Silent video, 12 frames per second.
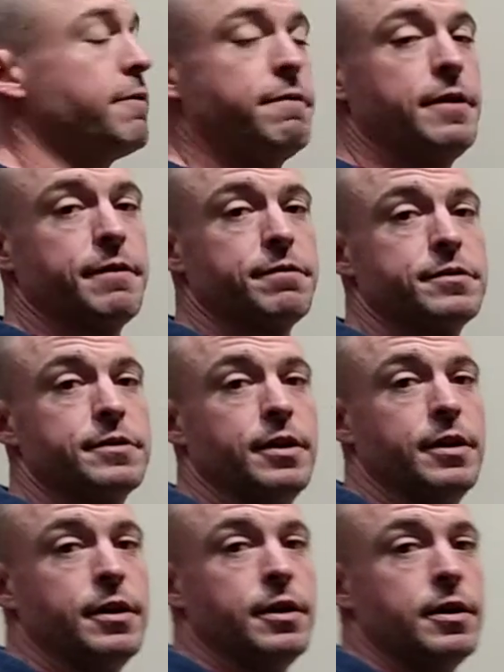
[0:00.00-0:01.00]
fifths.
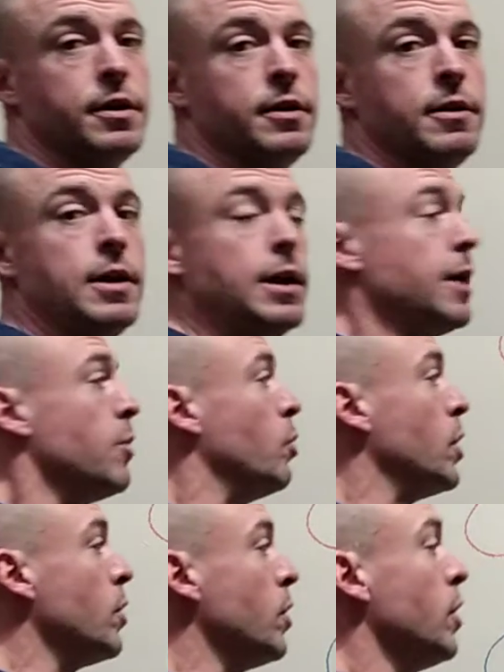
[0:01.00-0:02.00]

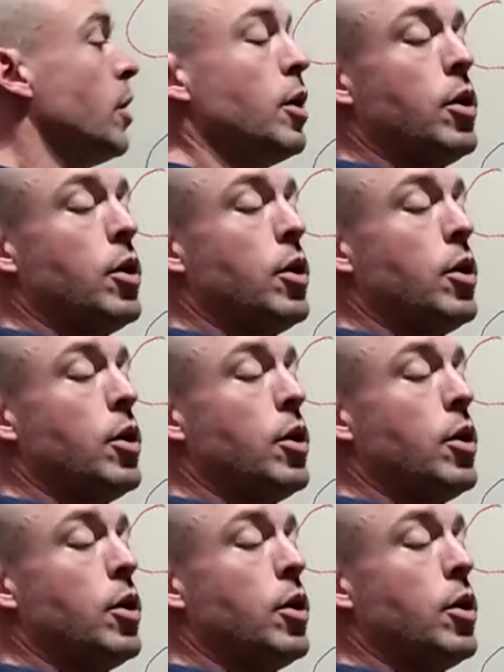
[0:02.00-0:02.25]
When